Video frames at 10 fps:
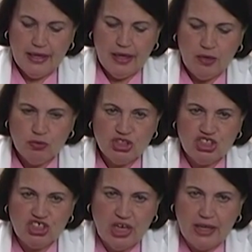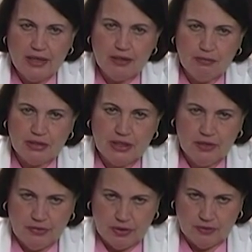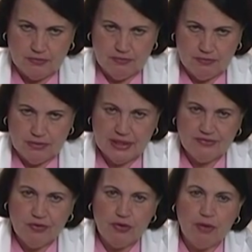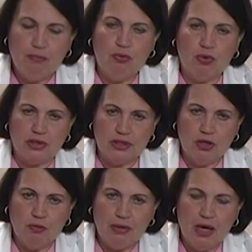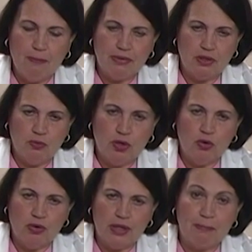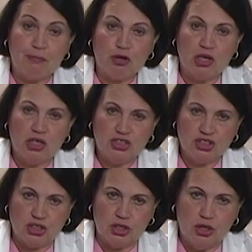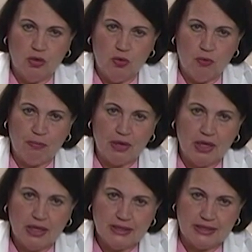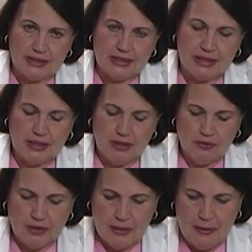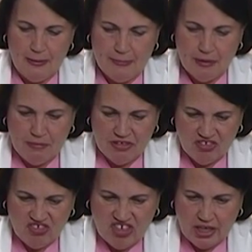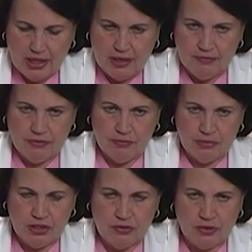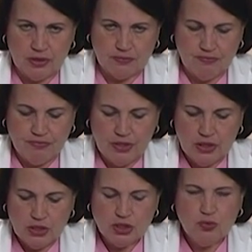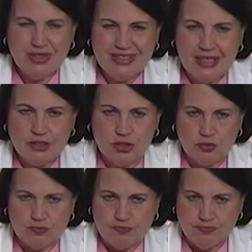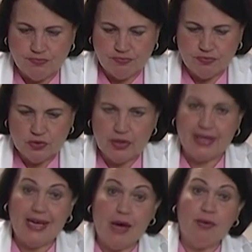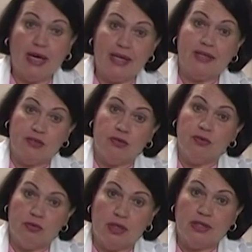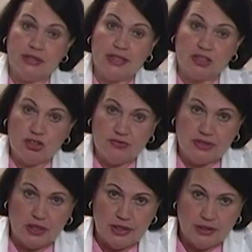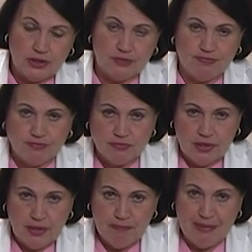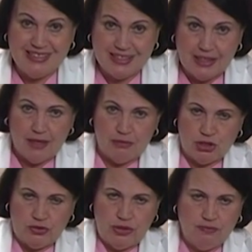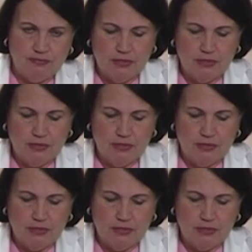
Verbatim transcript: he would shake the material. That's very important. In homeopathy, we call that percussion or percussis, okay? That means the shaking of the material. So what does that do? Okay, now we got to get to another section of science, basic chemistry,